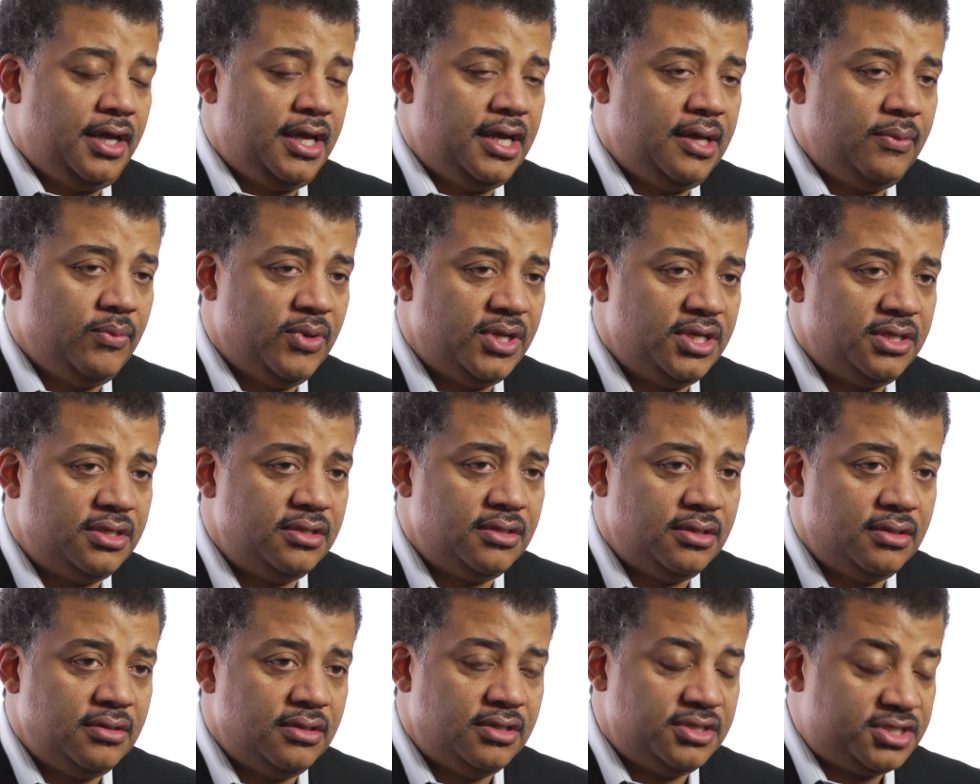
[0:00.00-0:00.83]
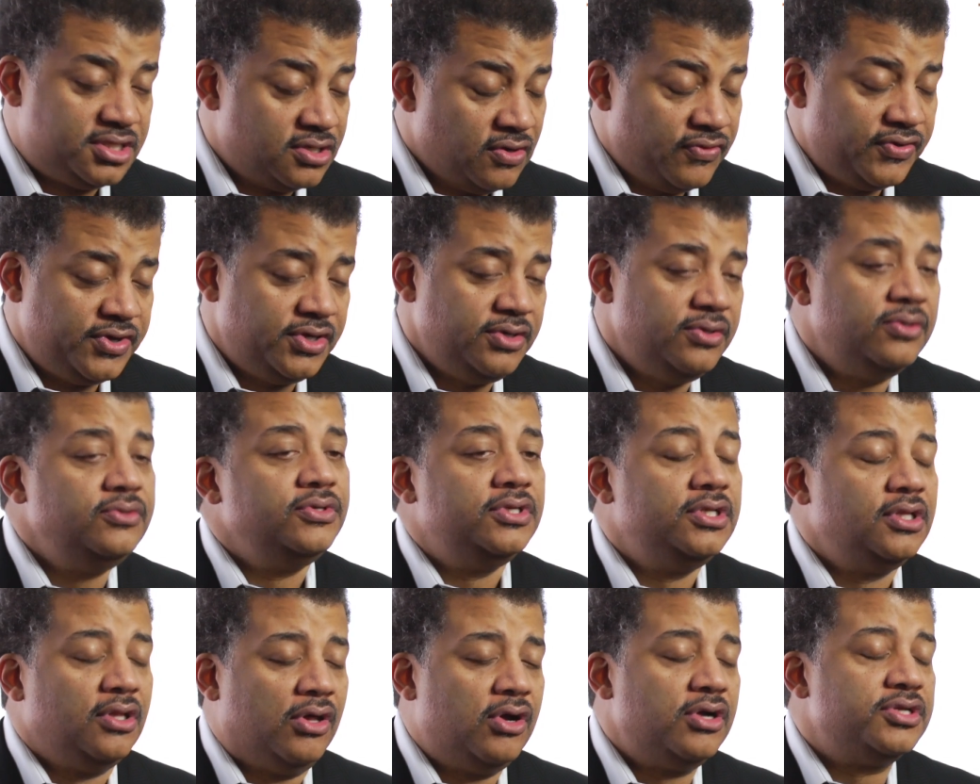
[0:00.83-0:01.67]
And when the Soviet
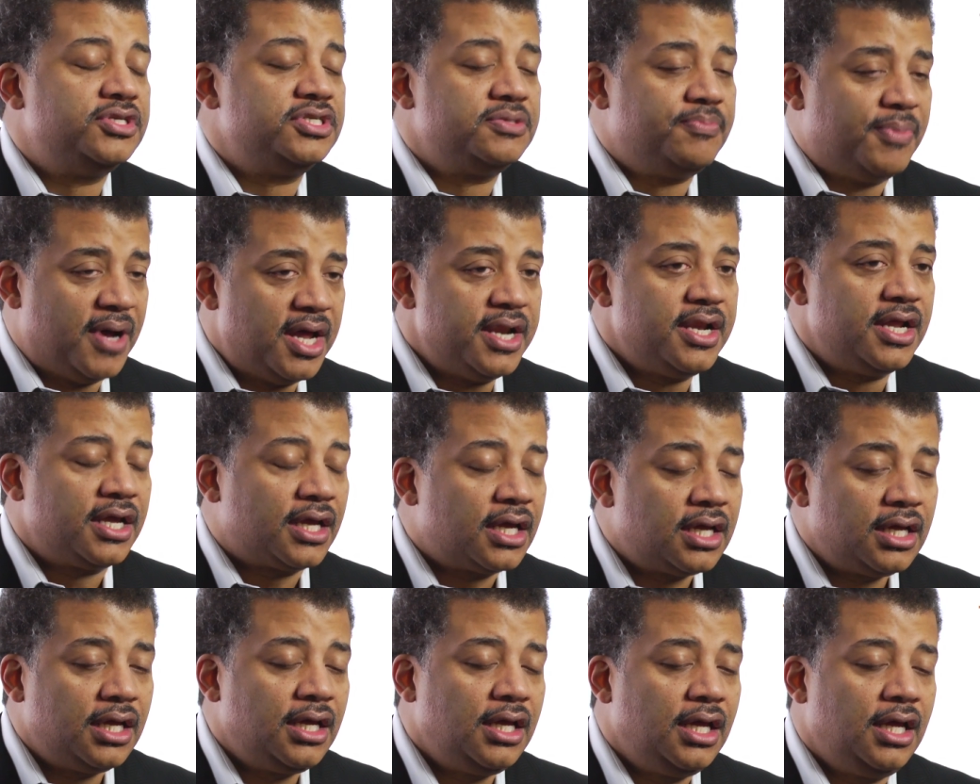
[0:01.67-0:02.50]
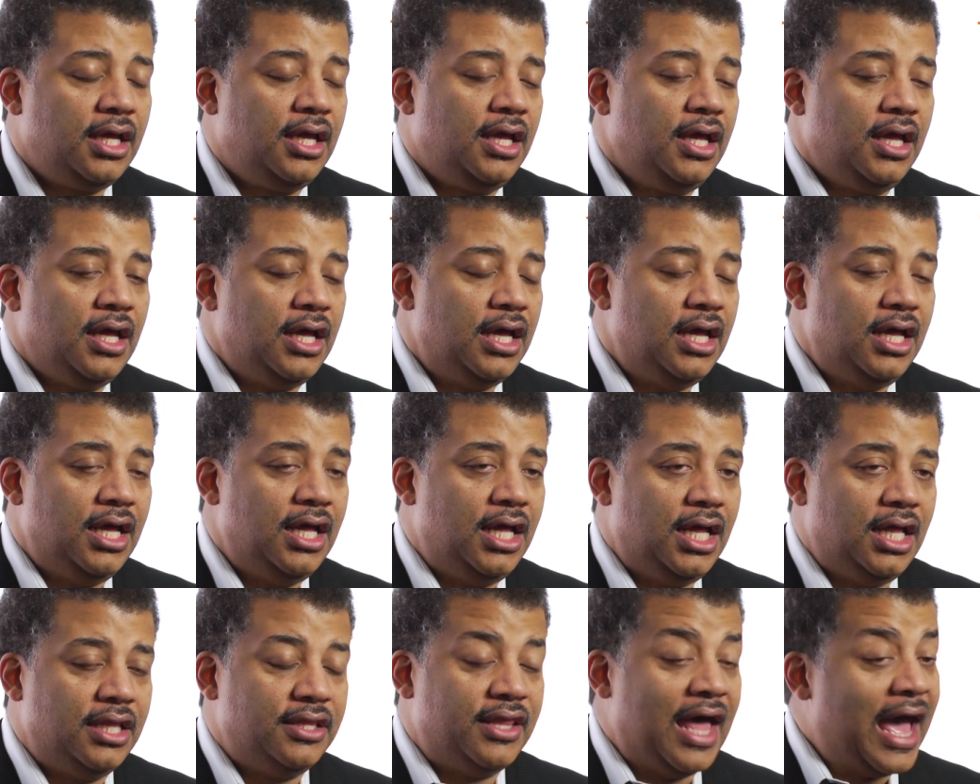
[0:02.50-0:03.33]
Union launched Sputnik,
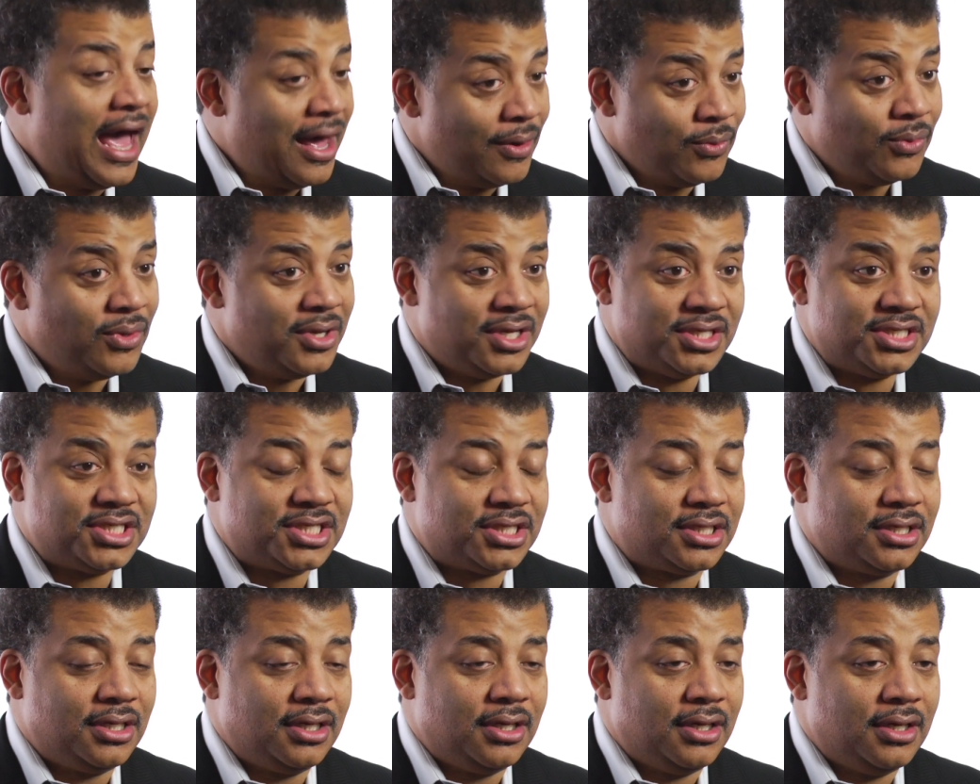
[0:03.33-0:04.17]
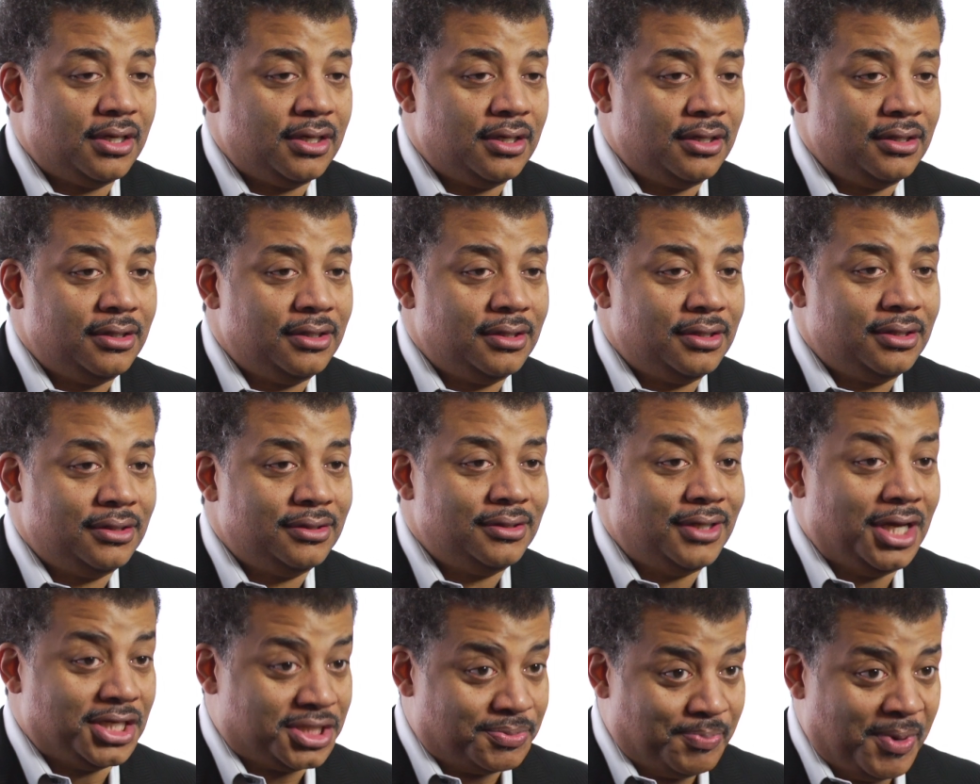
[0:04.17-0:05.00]
uh, that was
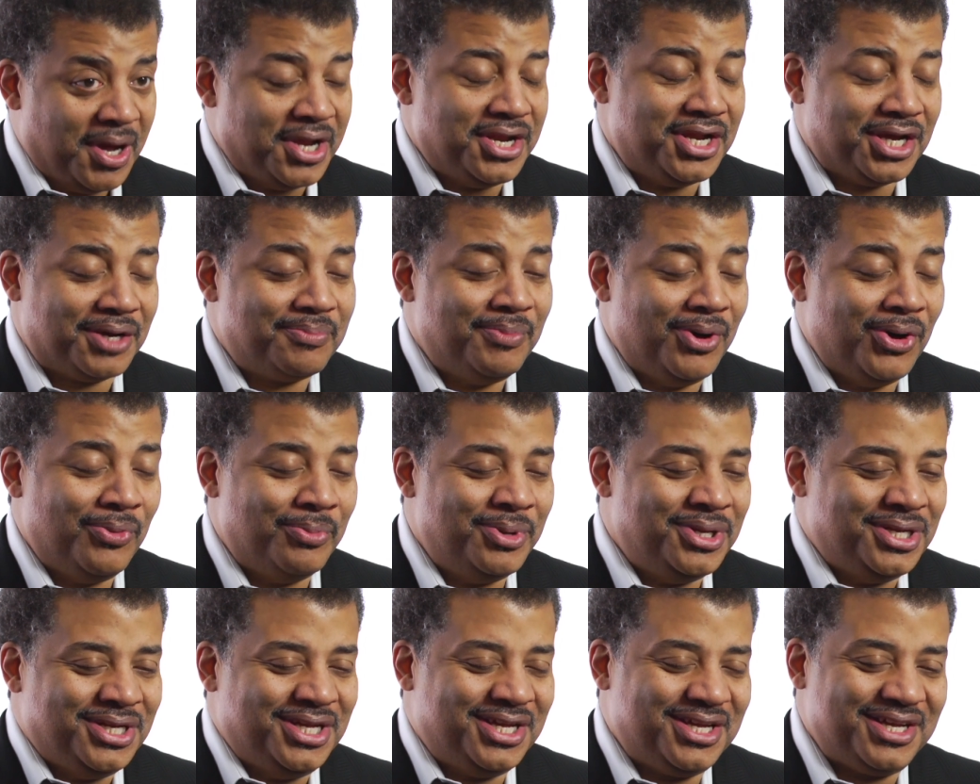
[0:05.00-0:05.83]
a Sputnik moment.